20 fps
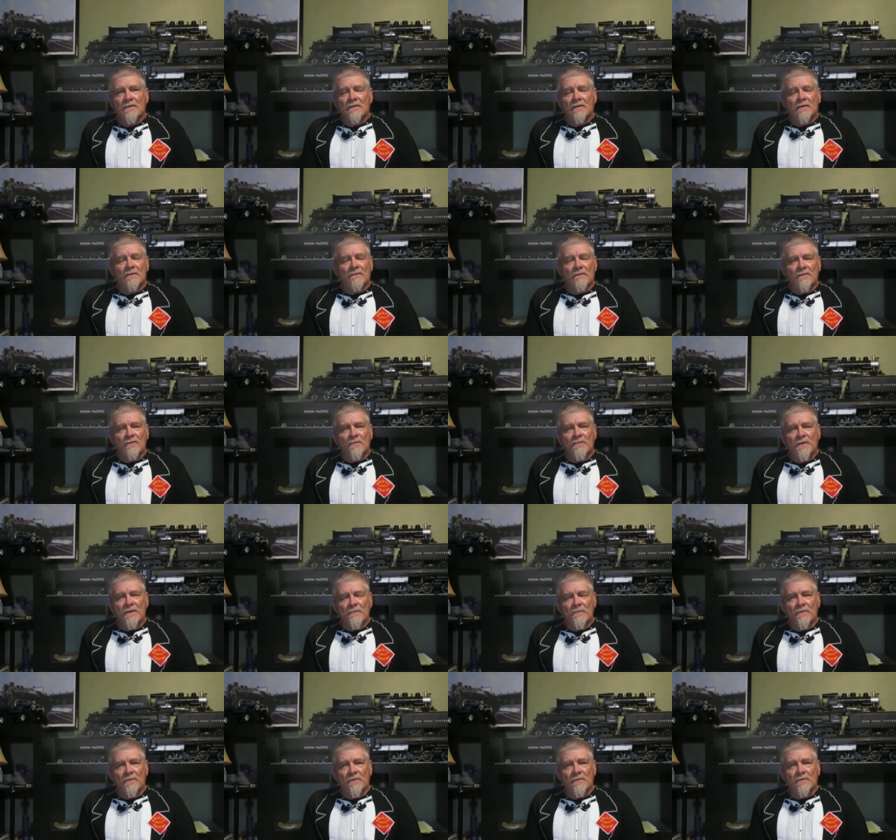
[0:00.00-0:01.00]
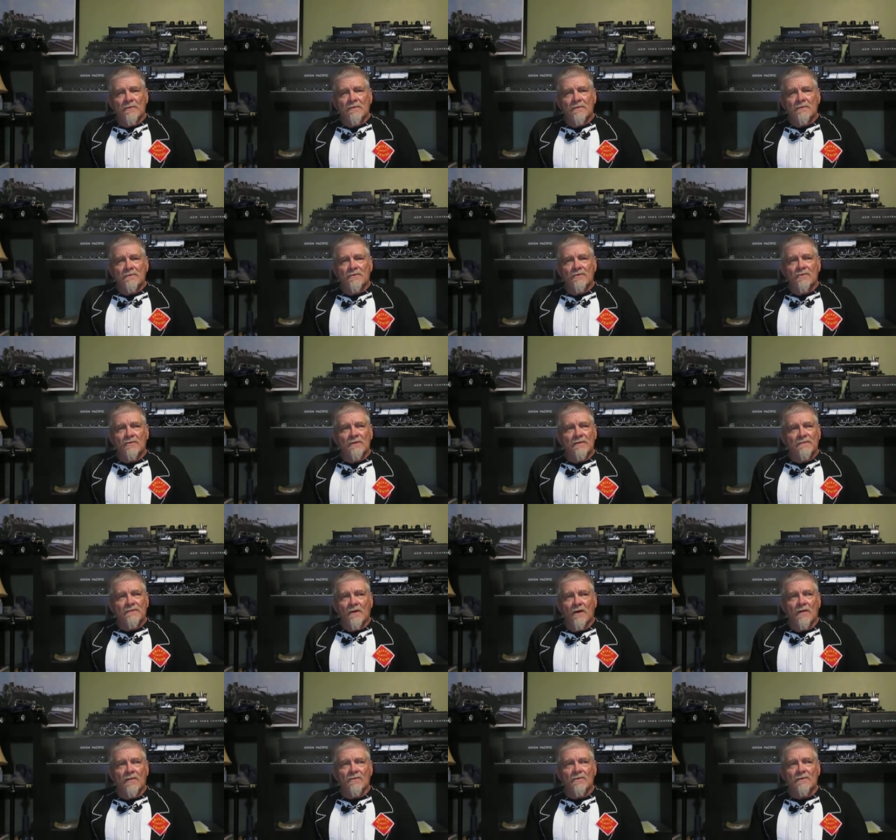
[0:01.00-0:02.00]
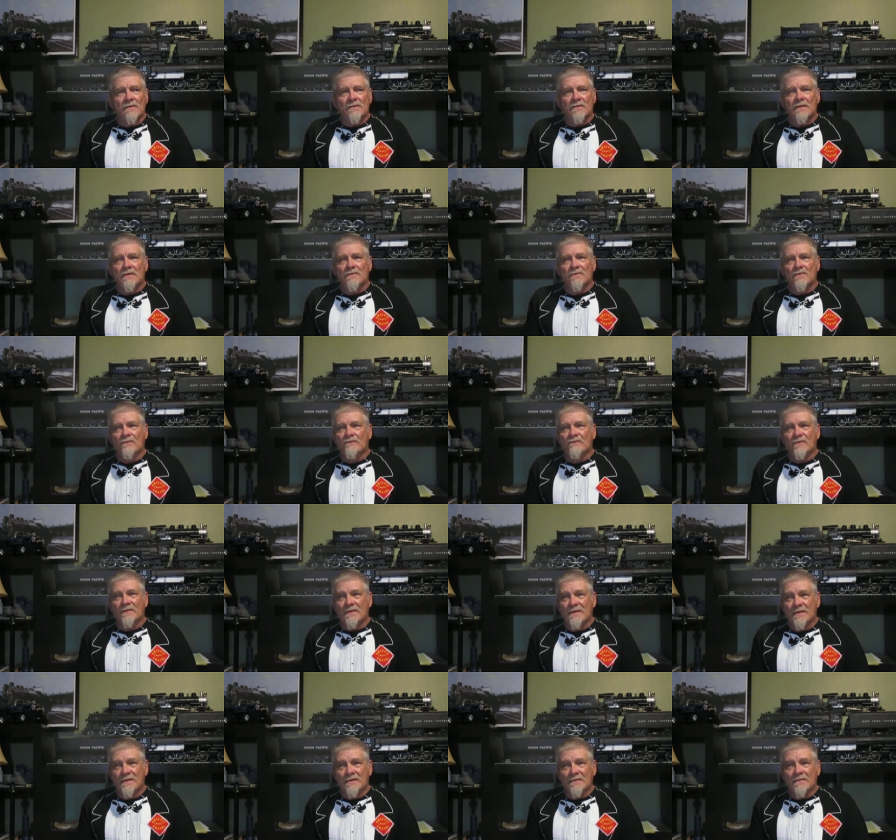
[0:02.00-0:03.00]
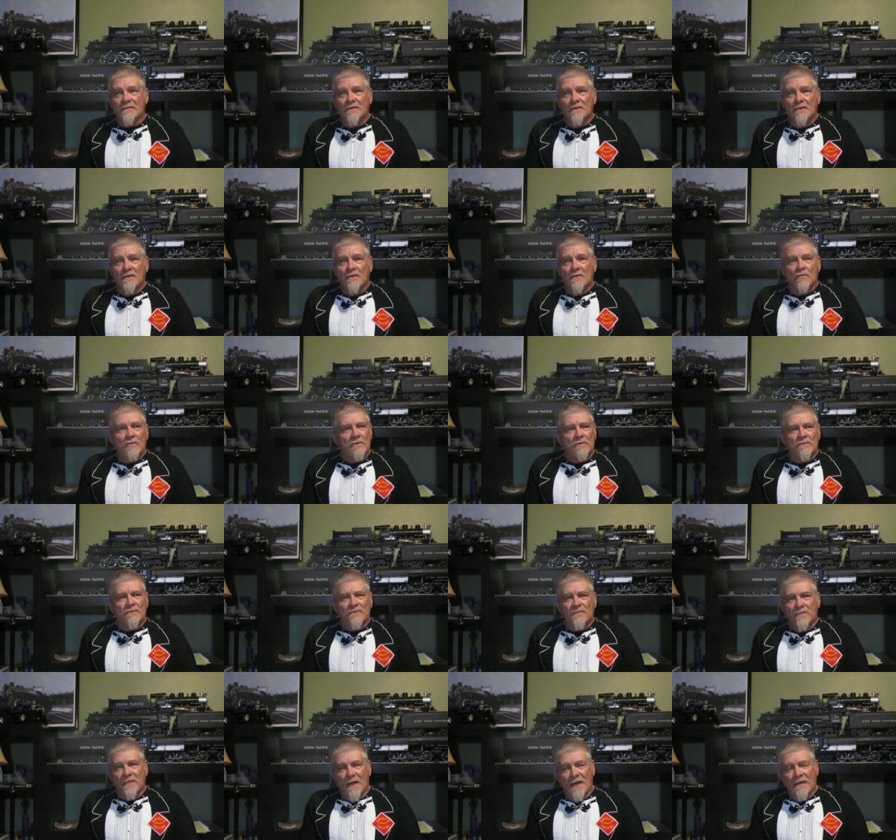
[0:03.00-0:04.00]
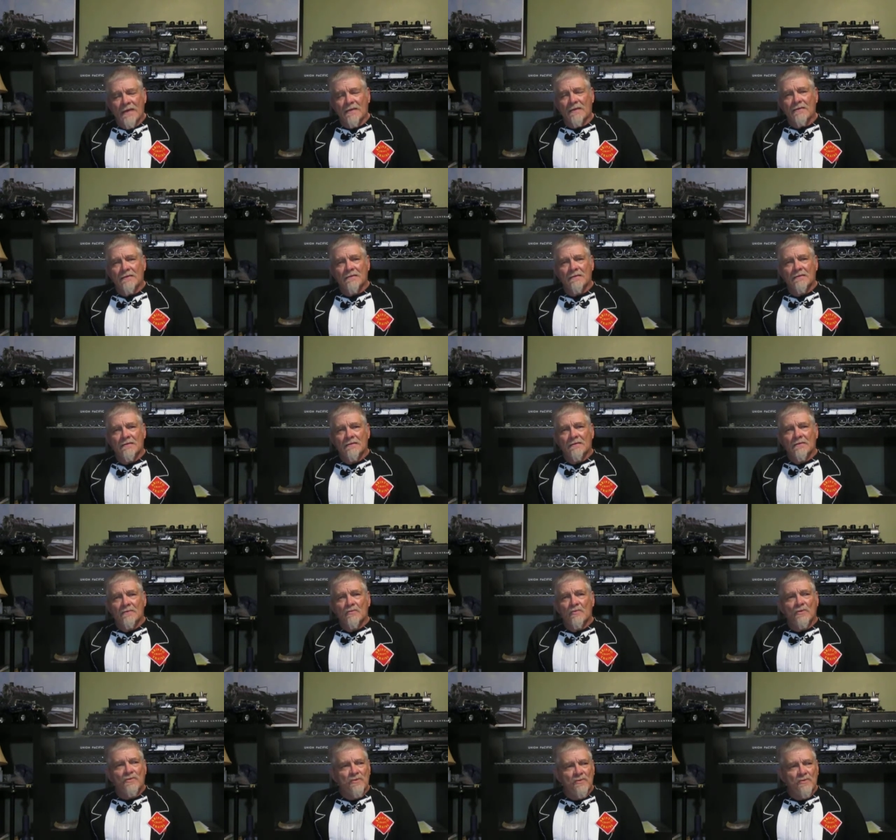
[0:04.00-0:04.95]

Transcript: of other people. You're intolerant and you forget what it was like when